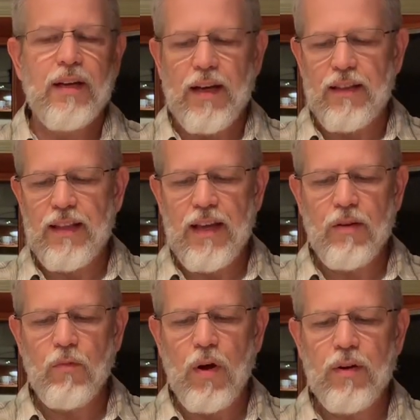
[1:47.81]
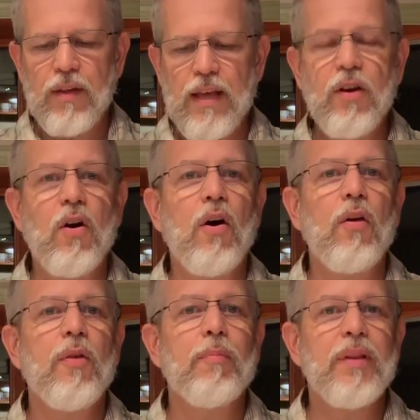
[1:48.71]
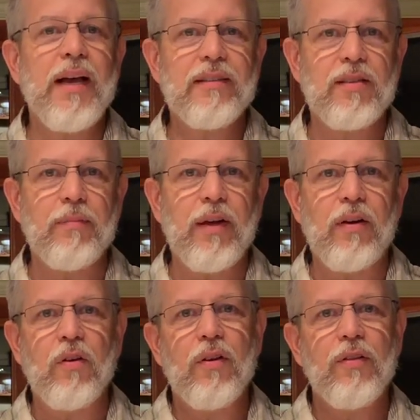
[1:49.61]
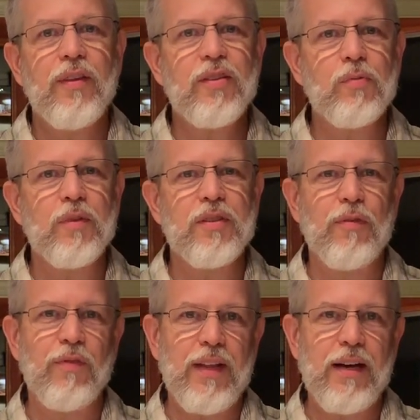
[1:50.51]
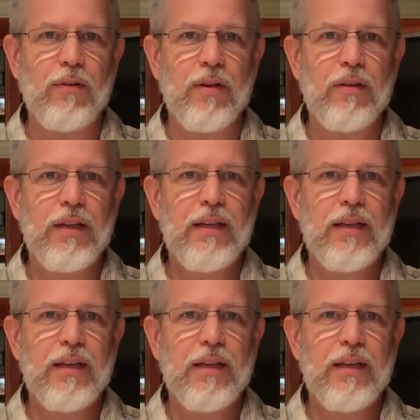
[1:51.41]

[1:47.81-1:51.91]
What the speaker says: And then what they call the blossom end. This was the flower.